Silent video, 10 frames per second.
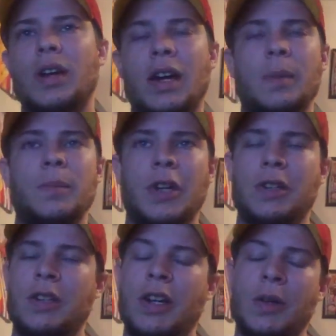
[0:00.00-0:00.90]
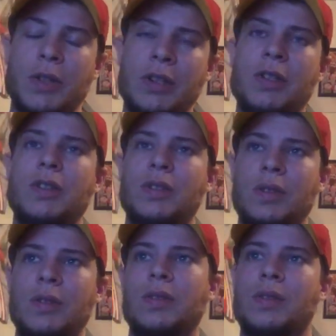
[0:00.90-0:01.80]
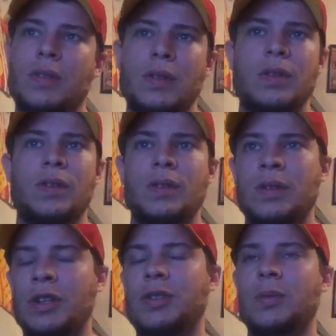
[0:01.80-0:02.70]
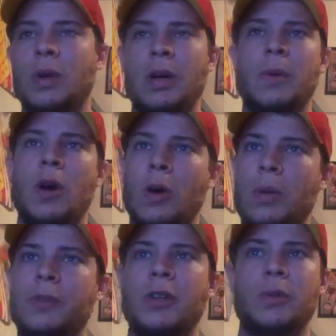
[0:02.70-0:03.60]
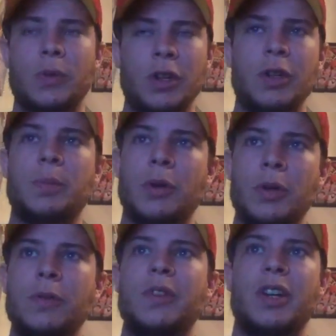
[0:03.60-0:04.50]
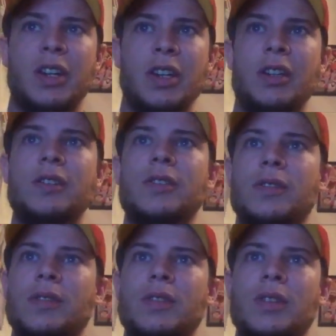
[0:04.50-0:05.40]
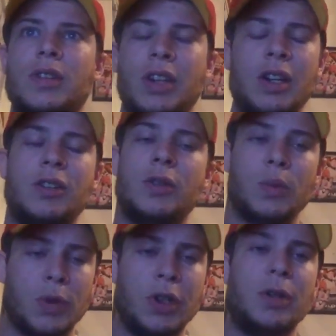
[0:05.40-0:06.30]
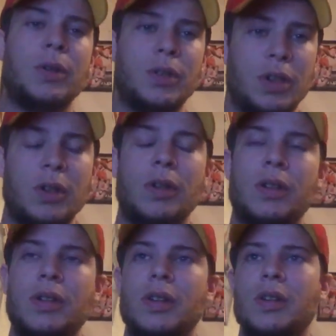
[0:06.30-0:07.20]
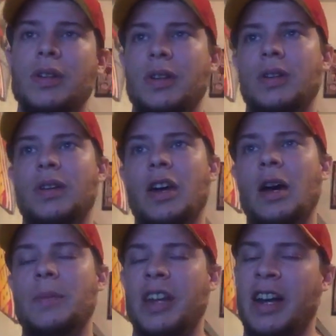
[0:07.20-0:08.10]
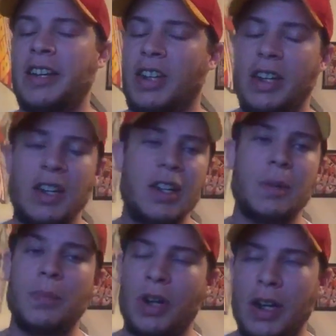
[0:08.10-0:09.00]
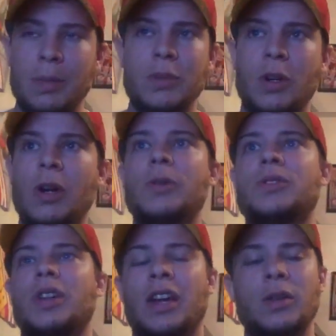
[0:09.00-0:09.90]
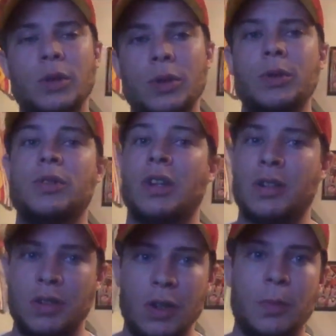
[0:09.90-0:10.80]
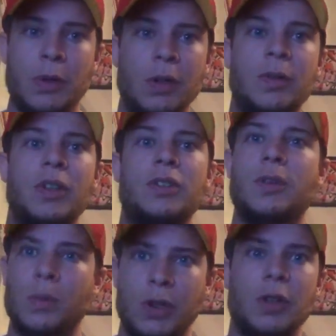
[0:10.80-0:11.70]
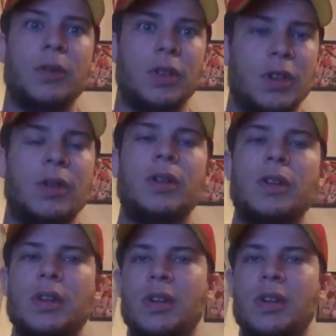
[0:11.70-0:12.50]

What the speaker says: But, you know, this is where Mahomes can really prove that he's the real deal. And I think he can play him close and lose and still prove he's the real deal.